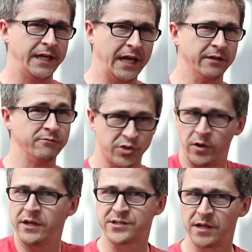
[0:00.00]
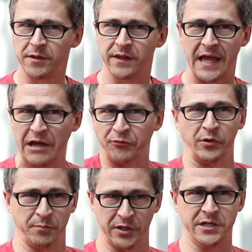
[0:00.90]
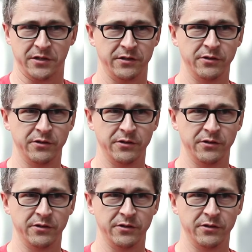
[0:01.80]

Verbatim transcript: and turn it into something that everybody could